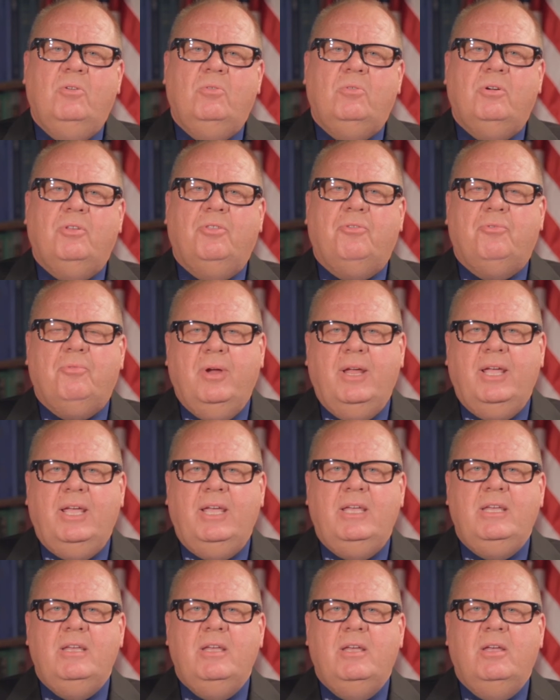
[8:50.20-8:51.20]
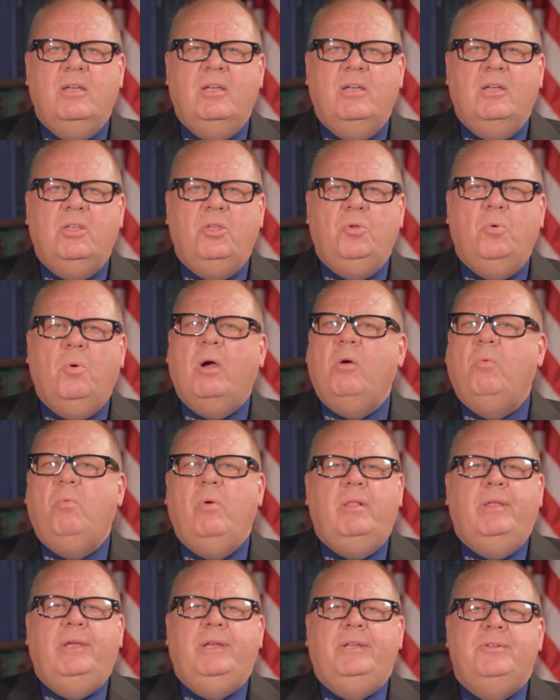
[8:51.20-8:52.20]
Or three, you are
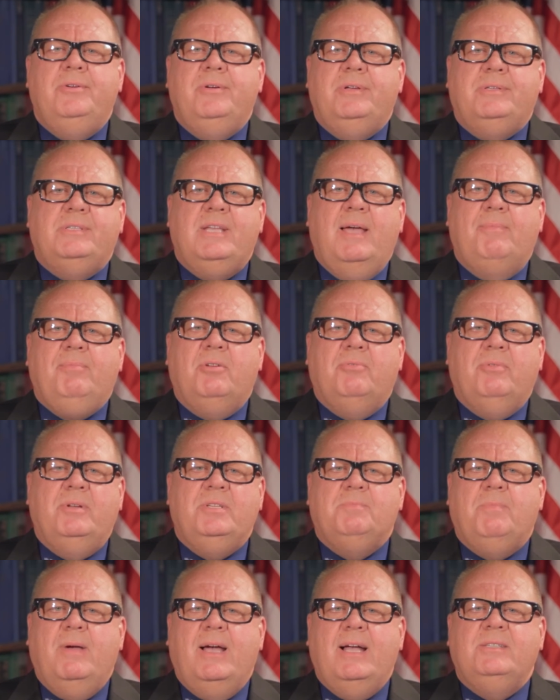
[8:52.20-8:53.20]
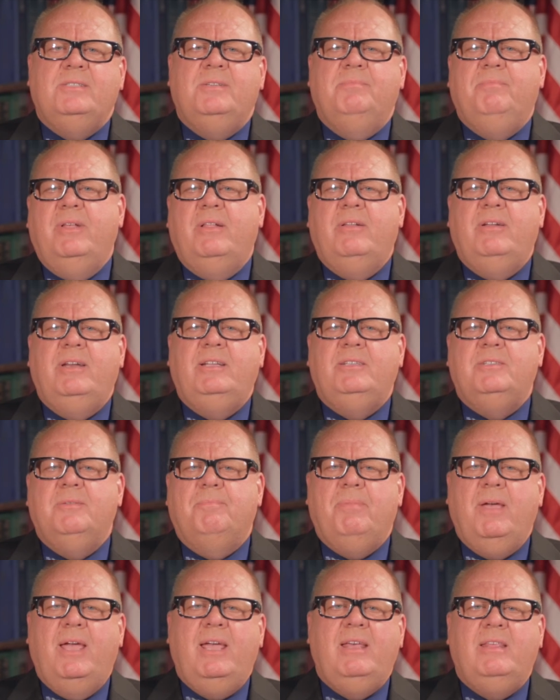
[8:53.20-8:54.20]
willing to accept the responsibility to
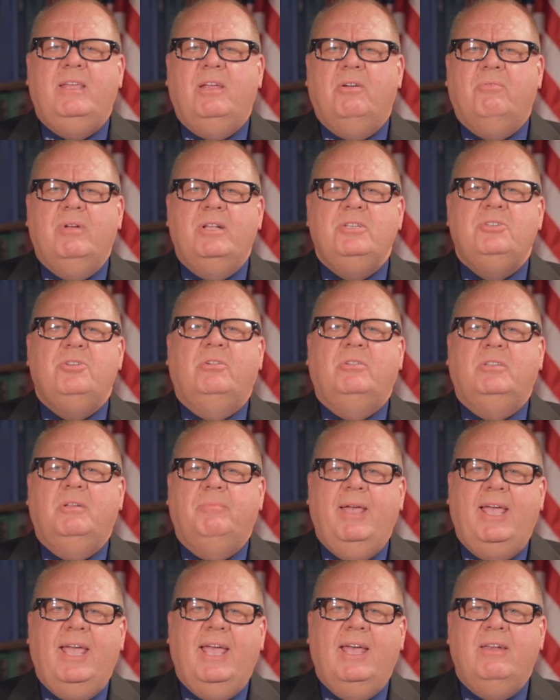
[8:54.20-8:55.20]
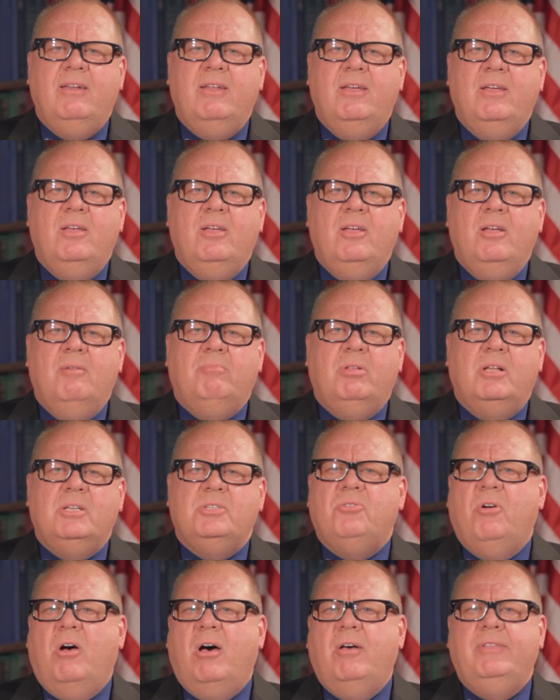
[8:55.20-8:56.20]
pay the original demand
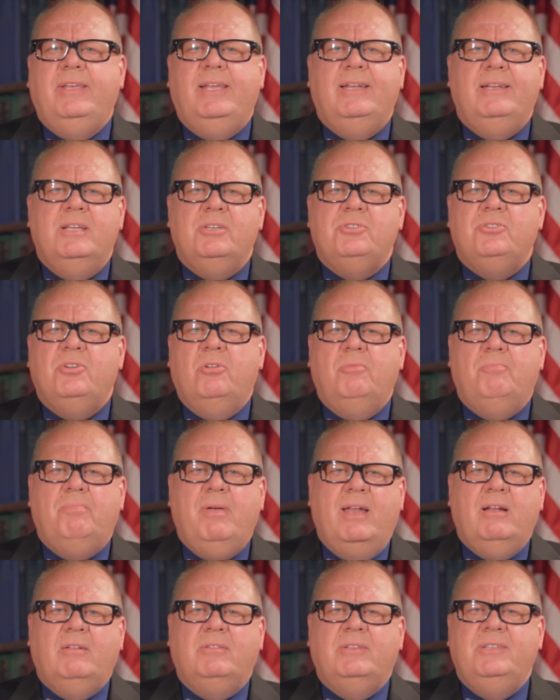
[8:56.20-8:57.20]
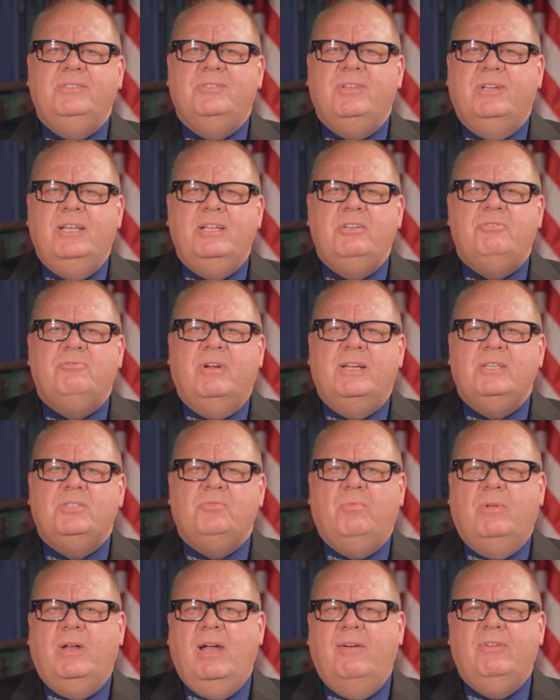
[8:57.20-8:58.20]
plus all the additional penalties and
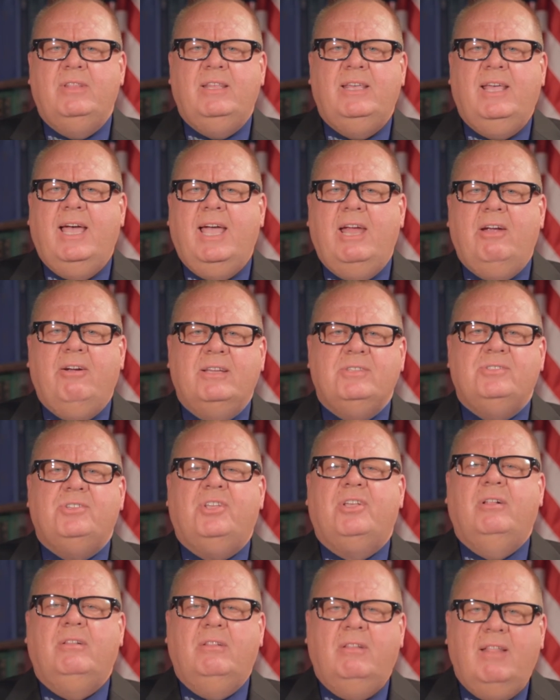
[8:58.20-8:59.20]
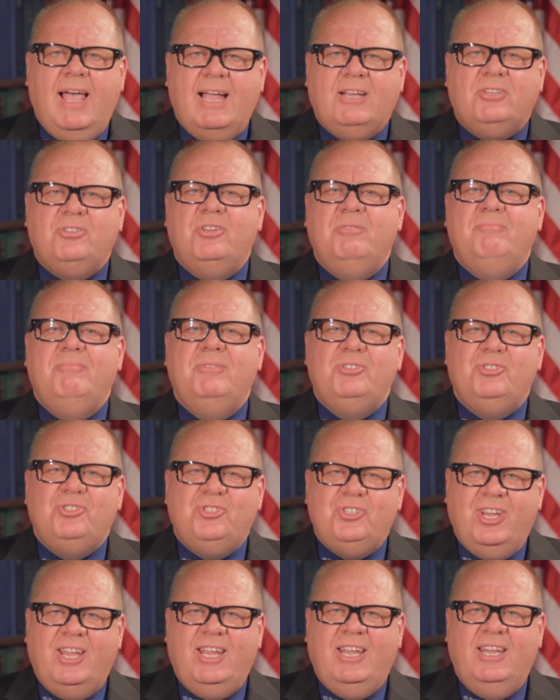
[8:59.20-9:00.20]
interest whenever the IRS collection
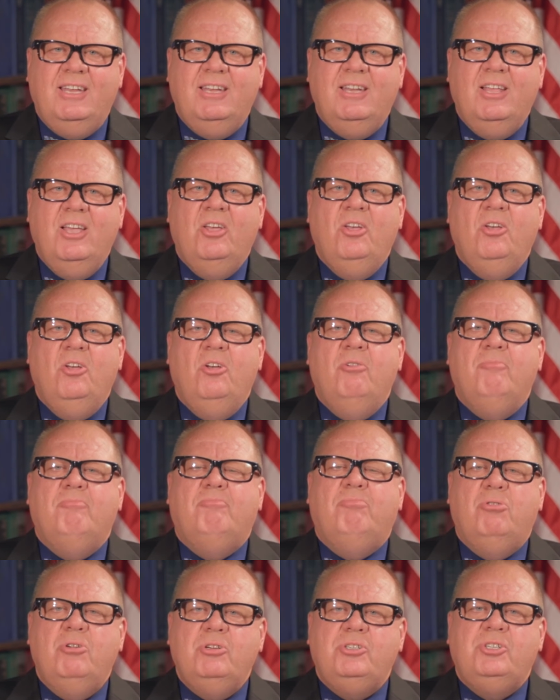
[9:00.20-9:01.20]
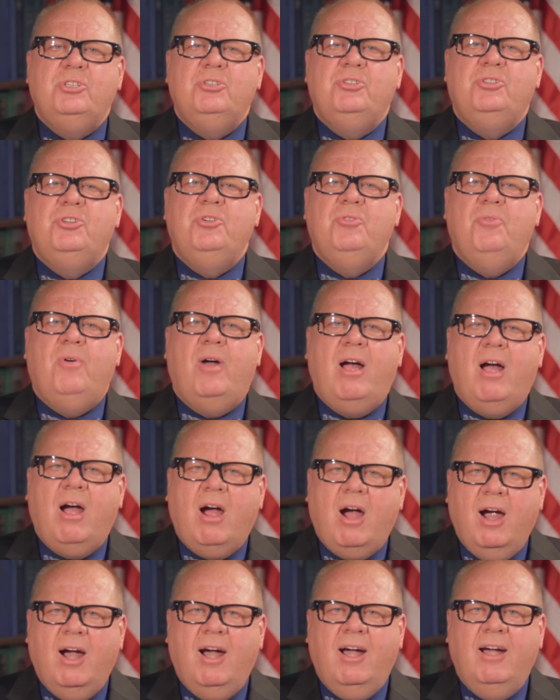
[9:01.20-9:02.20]
machine pushes you
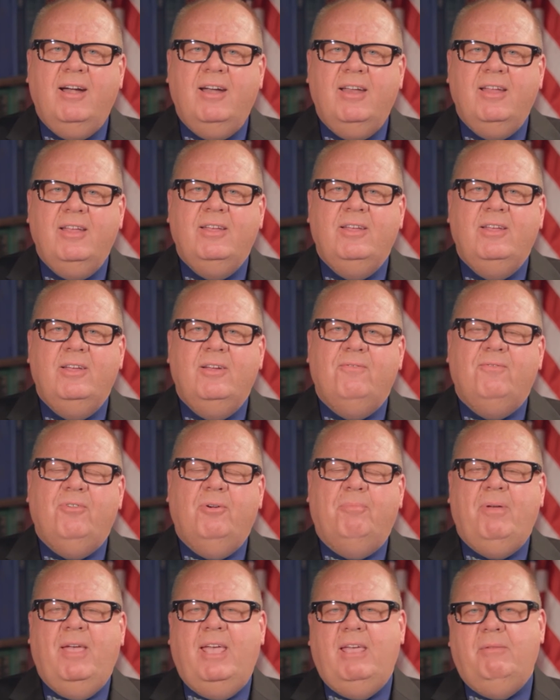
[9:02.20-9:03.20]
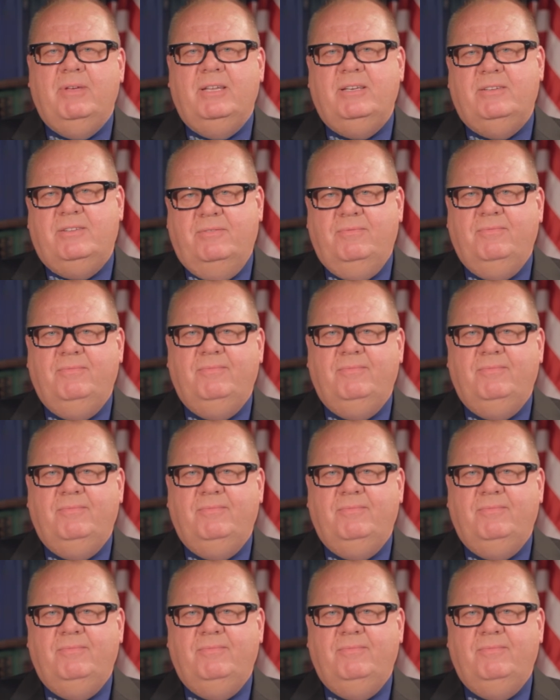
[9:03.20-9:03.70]
hard for payment.